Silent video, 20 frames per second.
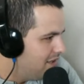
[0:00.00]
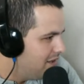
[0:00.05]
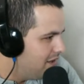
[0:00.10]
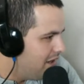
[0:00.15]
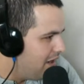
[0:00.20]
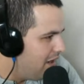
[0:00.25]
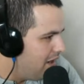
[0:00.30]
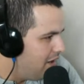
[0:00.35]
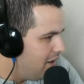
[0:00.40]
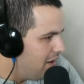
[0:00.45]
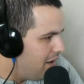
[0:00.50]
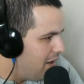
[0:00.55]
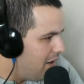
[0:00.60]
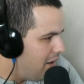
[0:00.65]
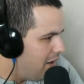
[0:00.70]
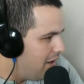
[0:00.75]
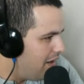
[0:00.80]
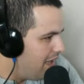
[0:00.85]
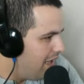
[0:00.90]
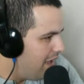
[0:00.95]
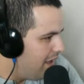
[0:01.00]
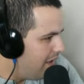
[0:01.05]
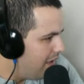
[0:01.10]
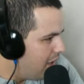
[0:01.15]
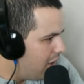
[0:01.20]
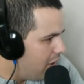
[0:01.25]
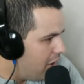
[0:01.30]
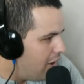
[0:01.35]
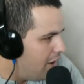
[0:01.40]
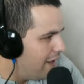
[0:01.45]
Uh, R
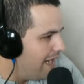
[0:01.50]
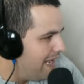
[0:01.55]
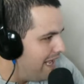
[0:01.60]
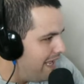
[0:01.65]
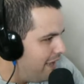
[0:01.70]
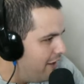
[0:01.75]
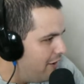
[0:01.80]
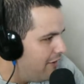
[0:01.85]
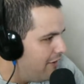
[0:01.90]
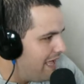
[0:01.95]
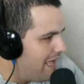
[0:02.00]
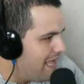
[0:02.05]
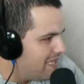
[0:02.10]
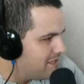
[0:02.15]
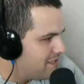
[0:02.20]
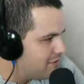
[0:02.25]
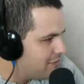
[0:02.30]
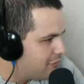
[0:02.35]
RLS